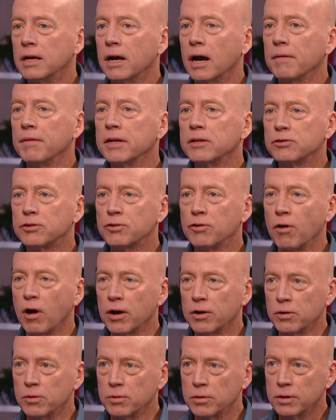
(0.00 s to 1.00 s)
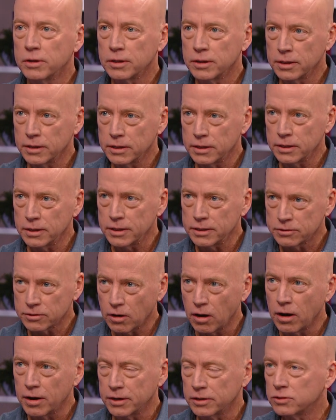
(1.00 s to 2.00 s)
I think Toronto is
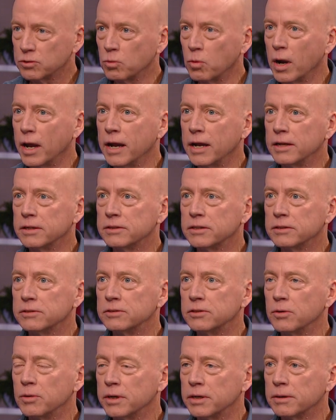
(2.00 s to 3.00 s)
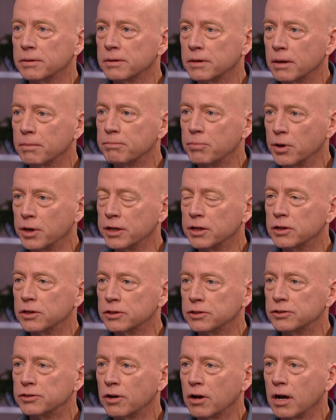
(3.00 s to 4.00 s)
on its way to doing a, a pretty
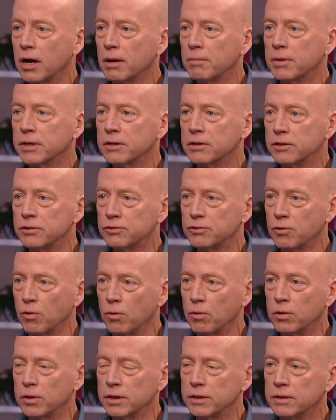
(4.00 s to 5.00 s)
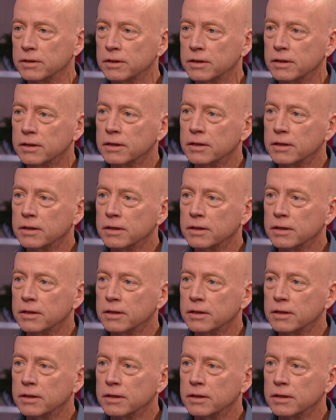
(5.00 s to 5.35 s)
good job at controlling